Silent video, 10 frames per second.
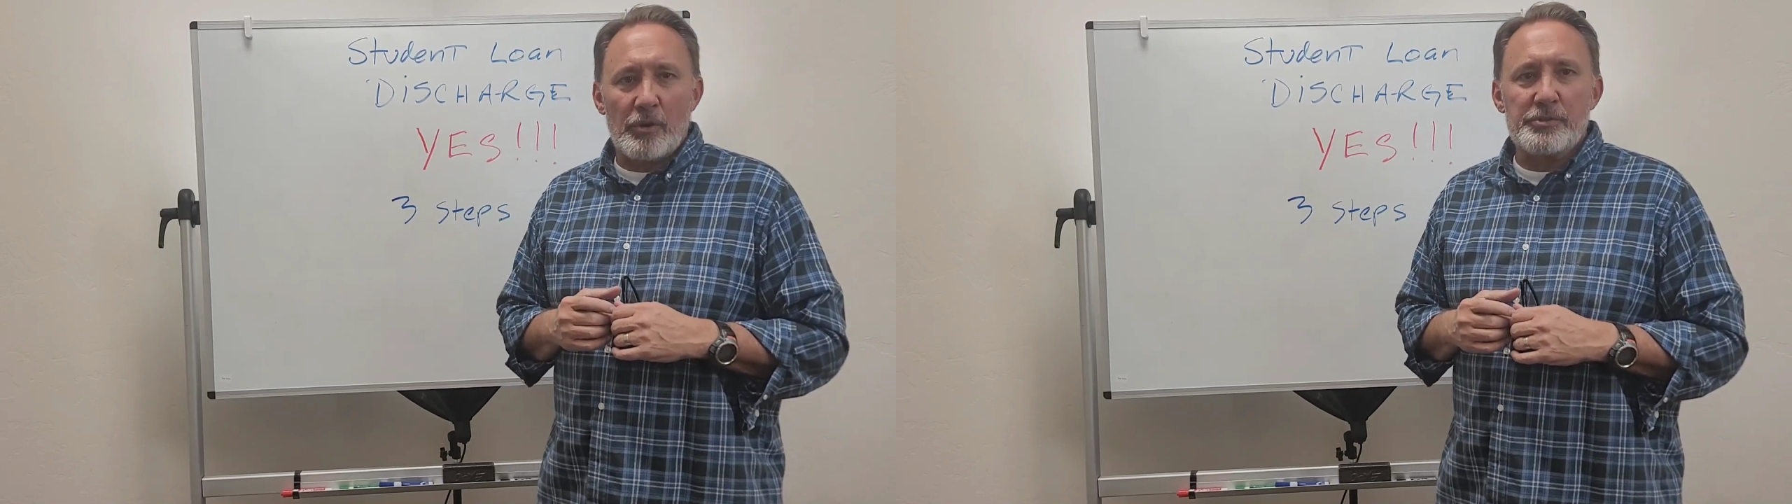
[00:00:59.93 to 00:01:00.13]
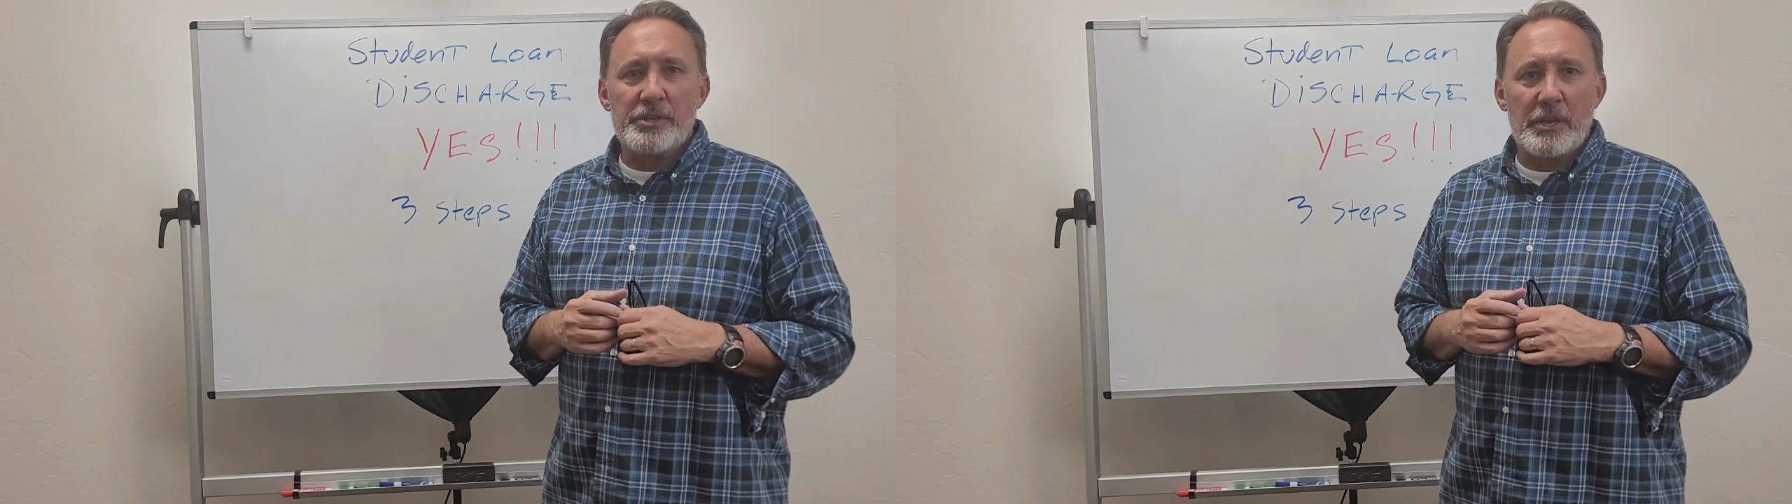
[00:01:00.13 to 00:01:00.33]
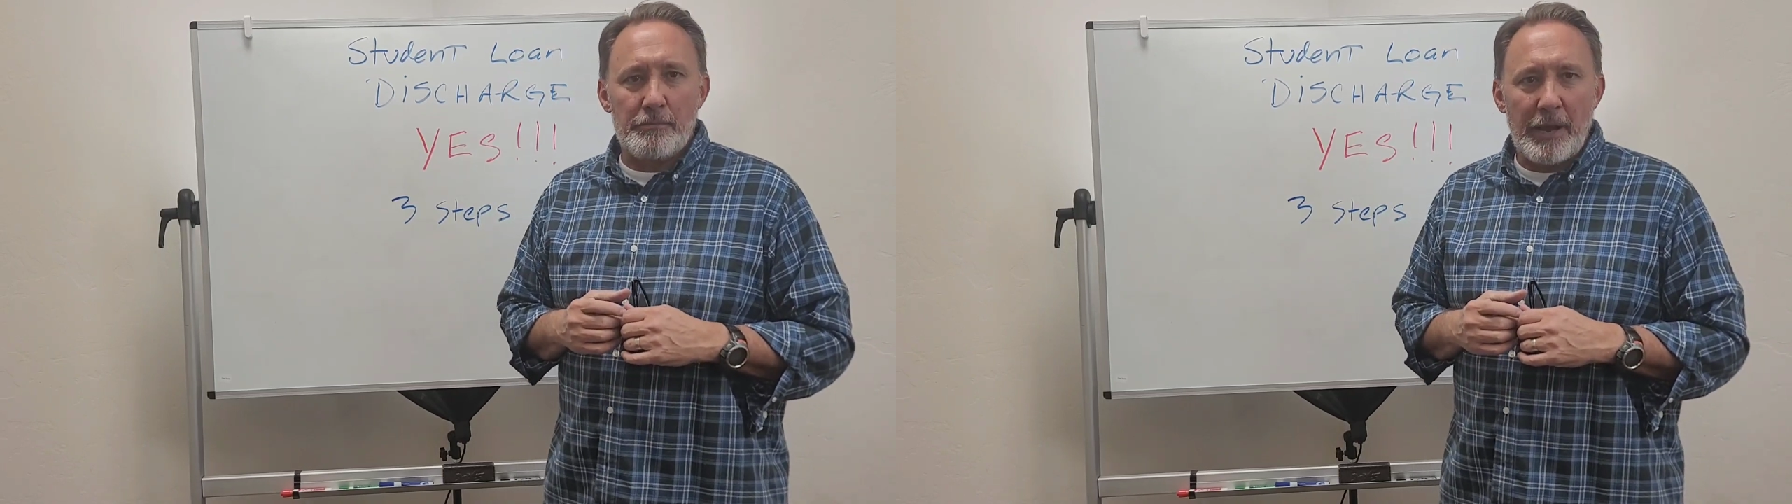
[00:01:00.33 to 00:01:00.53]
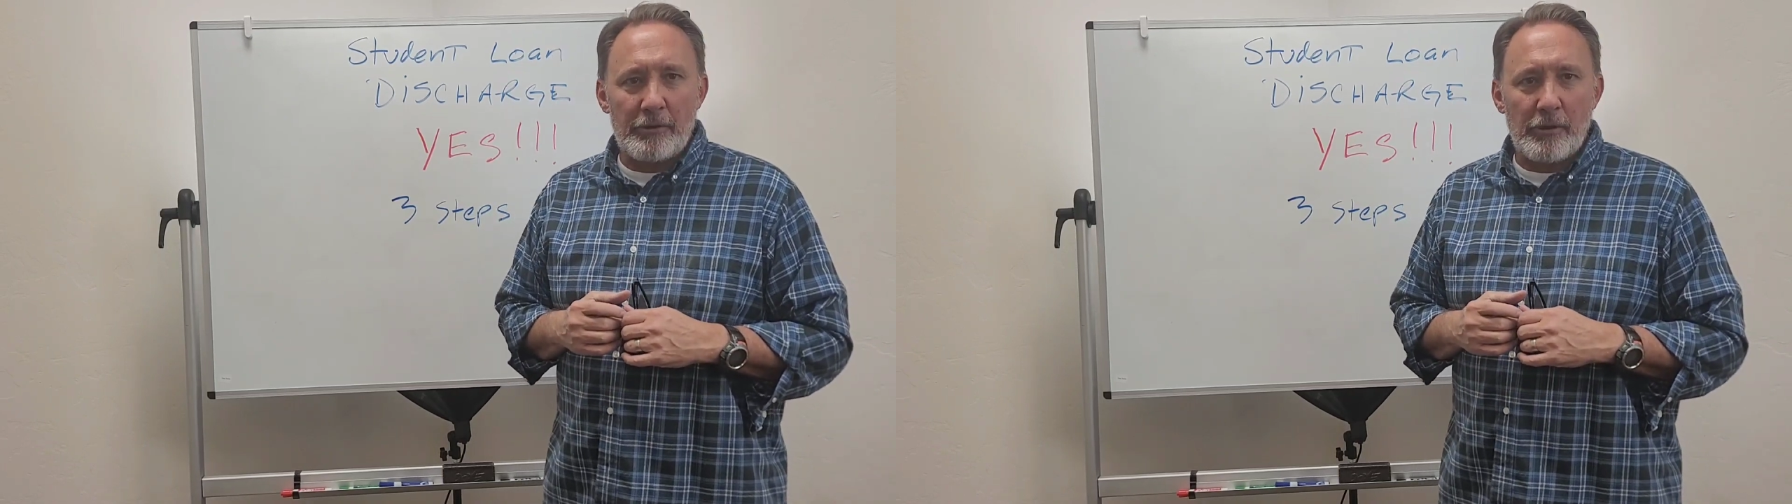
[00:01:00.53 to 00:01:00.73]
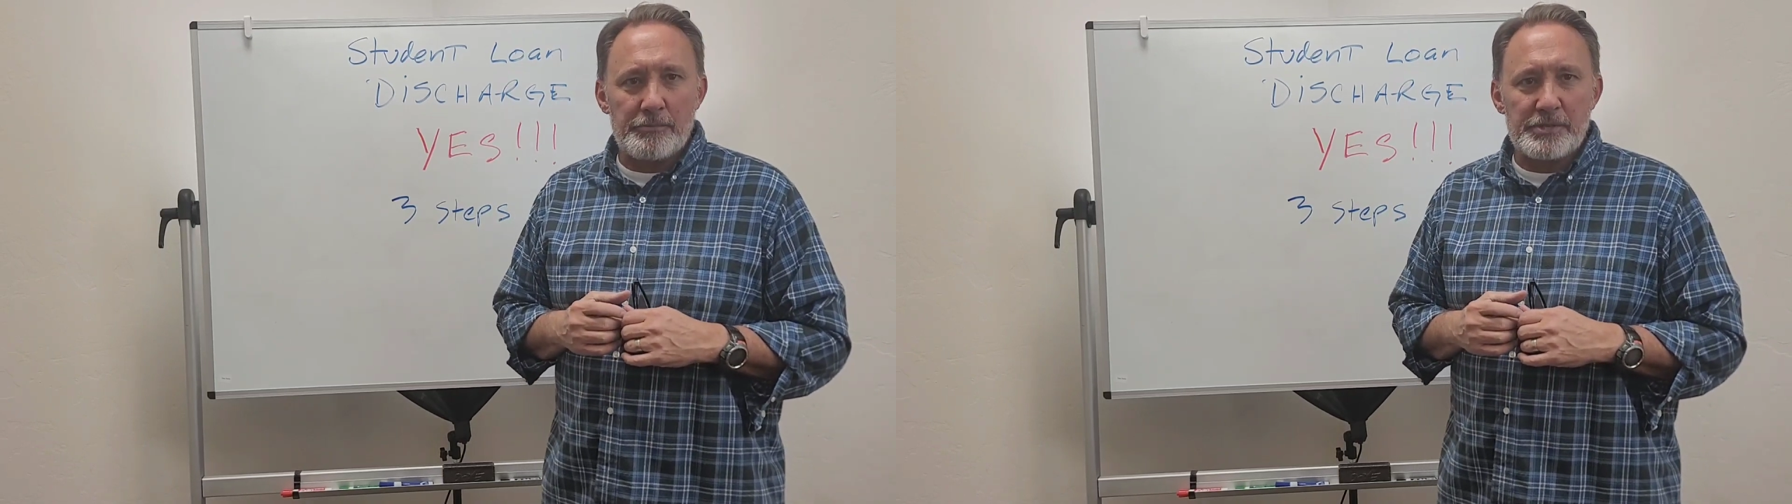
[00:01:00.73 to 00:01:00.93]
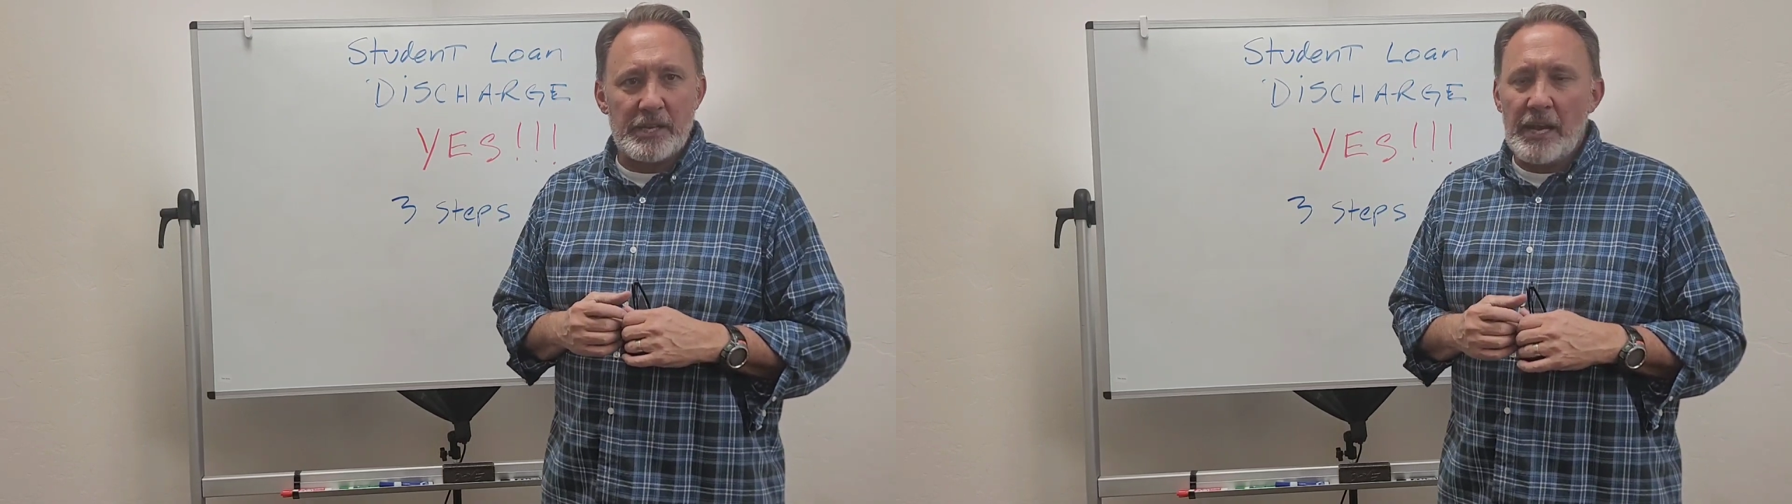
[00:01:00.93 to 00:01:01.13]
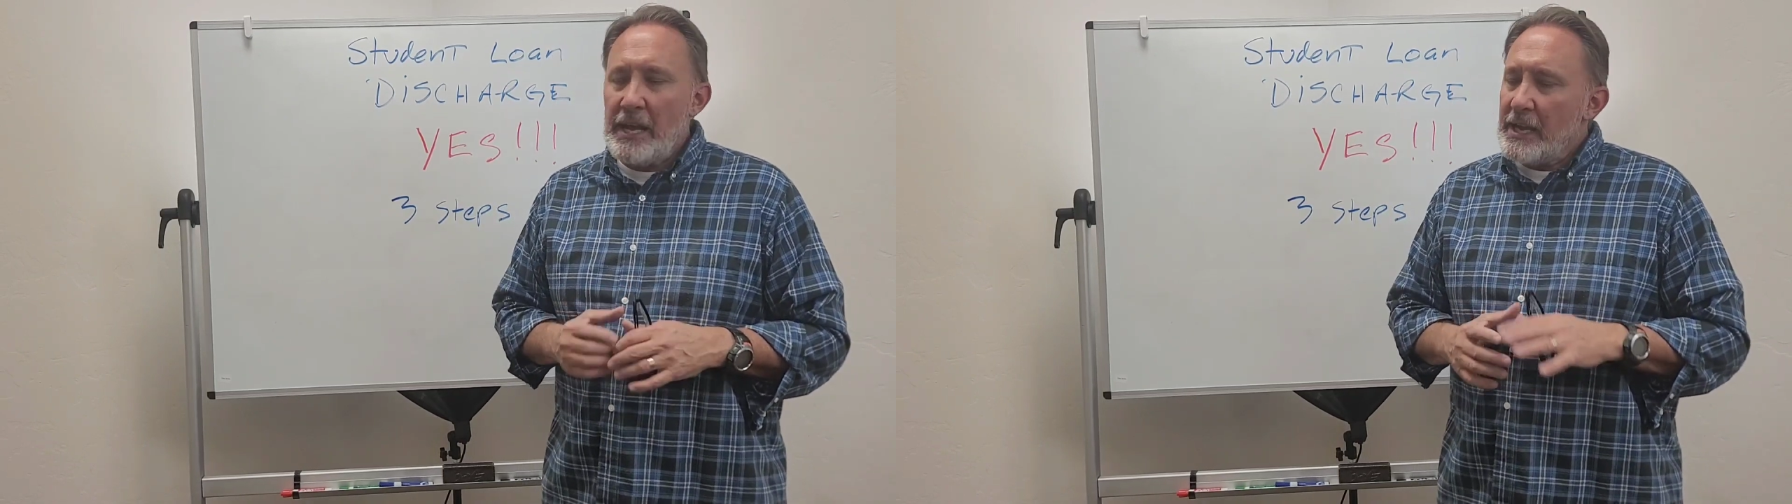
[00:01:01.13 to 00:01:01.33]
loans in bankruptcy.